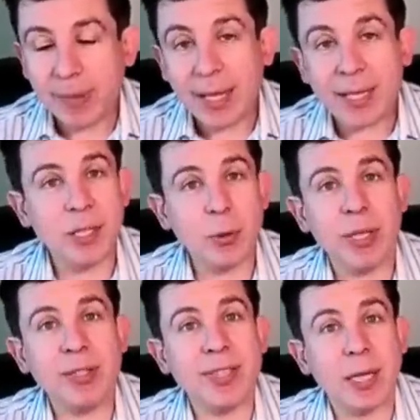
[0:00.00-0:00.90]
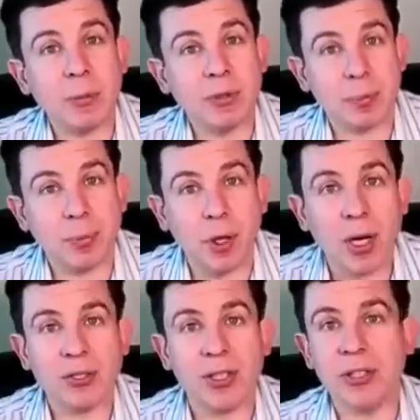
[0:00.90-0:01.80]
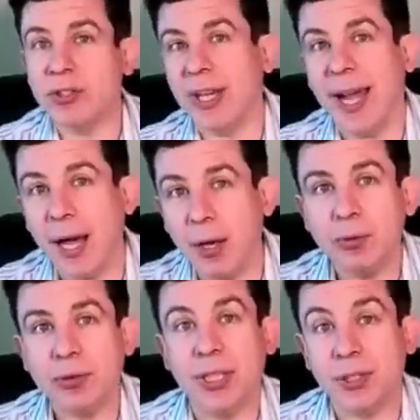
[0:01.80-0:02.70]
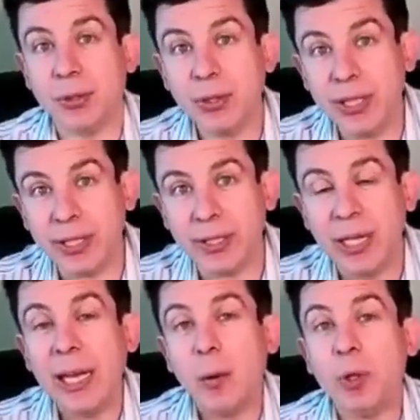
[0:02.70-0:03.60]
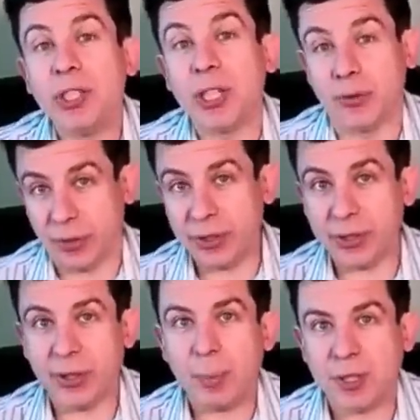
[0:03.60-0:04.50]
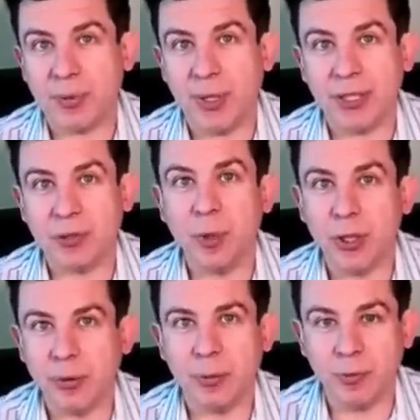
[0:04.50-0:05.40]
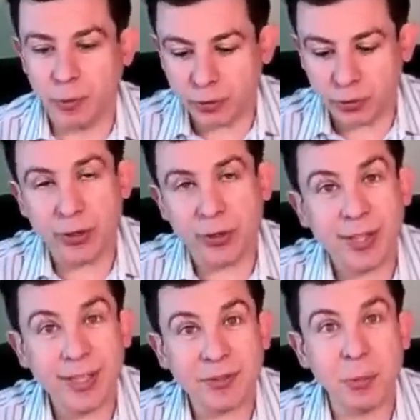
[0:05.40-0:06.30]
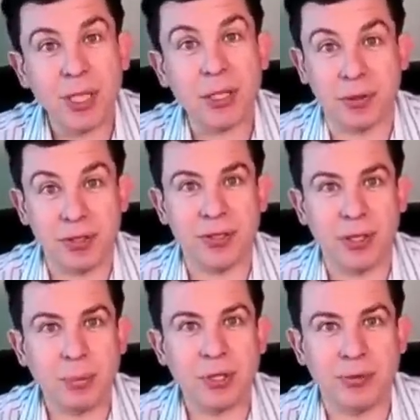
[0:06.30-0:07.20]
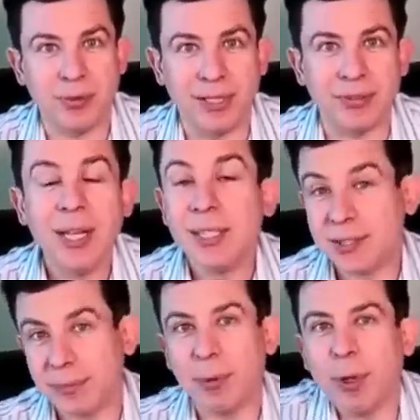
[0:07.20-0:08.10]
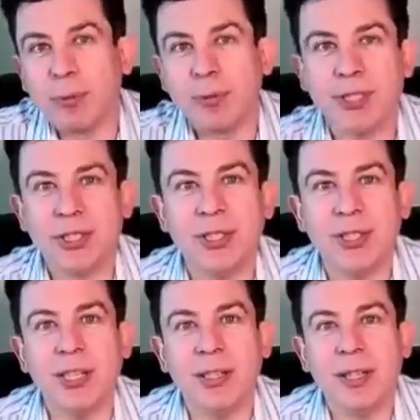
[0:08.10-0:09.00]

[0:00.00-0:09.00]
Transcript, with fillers: in the way these animals are processed, housed, and treated, which increase adoption rates. We know that if we do mm-hmm. certain things, we increase adoption rates. Some of the work was actually done